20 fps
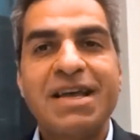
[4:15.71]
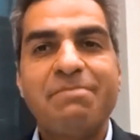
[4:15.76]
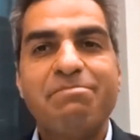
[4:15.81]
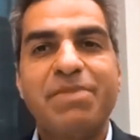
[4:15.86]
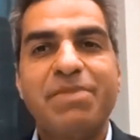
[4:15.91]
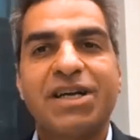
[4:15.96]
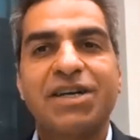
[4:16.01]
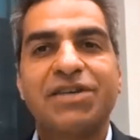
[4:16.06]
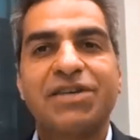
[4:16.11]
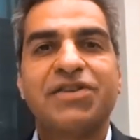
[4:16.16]

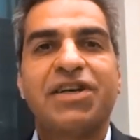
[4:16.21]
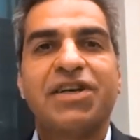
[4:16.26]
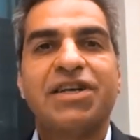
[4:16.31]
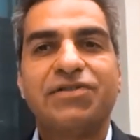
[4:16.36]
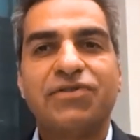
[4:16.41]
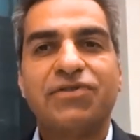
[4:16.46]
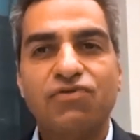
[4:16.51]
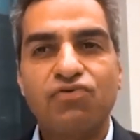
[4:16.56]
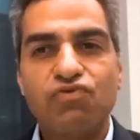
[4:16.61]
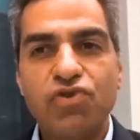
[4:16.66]
because
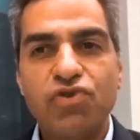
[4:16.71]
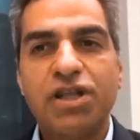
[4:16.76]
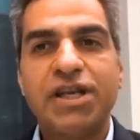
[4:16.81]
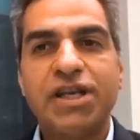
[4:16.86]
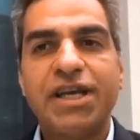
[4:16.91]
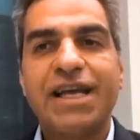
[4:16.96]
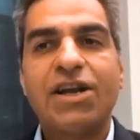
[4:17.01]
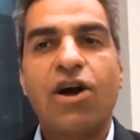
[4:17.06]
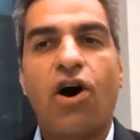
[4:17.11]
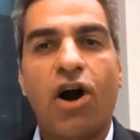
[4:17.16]
it's
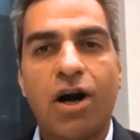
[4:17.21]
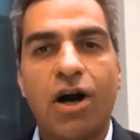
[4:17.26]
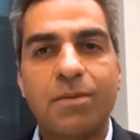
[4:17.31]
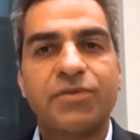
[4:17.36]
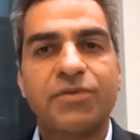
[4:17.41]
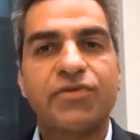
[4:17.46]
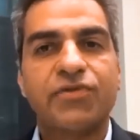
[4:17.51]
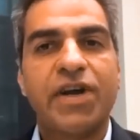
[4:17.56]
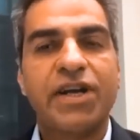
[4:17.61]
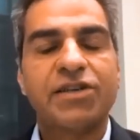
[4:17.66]
really an
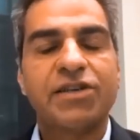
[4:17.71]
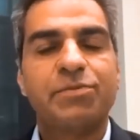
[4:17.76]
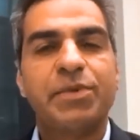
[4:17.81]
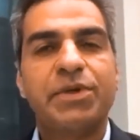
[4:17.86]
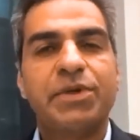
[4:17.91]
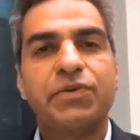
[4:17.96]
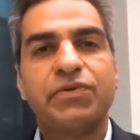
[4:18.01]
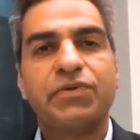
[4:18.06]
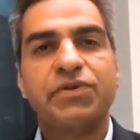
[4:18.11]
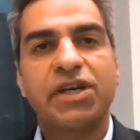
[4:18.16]
arms race
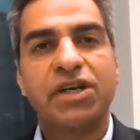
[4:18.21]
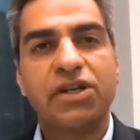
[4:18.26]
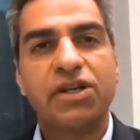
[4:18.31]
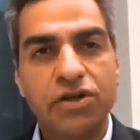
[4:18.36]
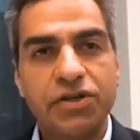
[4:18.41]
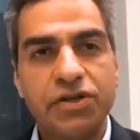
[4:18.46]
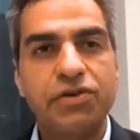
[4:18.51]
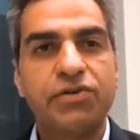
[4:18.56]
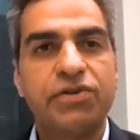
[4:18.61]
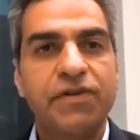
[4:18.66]
between the good
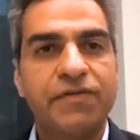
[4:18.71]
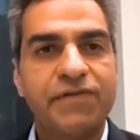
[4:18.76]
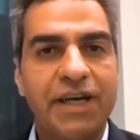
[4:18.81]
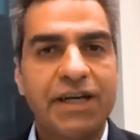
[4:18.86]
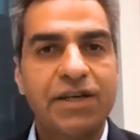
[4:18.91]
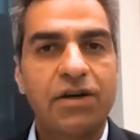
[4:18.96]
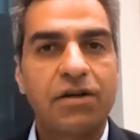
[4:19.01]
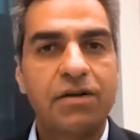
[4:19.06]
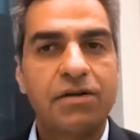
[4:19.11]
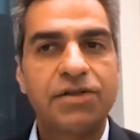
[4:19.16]
use of
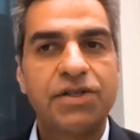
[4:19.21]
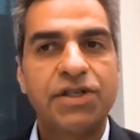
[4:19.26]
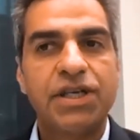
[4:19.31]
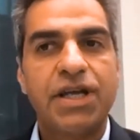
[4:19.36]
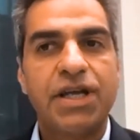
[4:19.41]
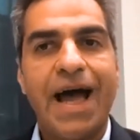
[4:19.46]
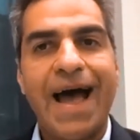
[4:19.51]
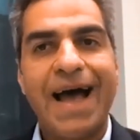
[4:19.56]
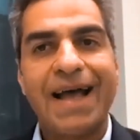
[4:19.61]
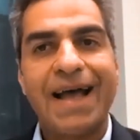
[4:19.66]

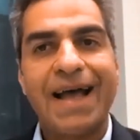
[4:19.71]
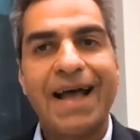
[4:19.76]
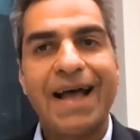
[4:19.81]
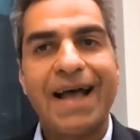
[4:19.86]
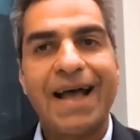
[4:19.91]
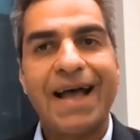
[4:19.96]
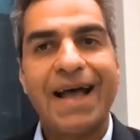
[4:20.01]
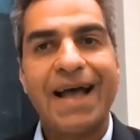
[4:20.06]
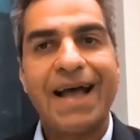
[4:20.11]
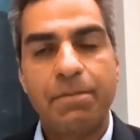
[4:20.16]
technology and
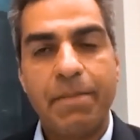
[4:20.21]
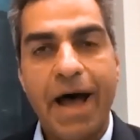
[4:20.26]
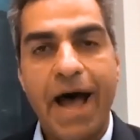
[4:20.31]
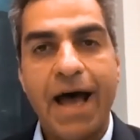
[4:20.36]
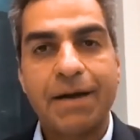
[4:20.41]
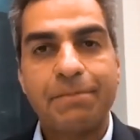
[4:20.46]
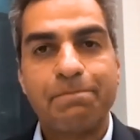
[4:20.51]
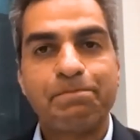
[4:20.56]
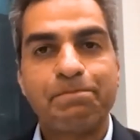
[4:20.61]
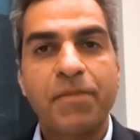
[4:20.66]
the bad.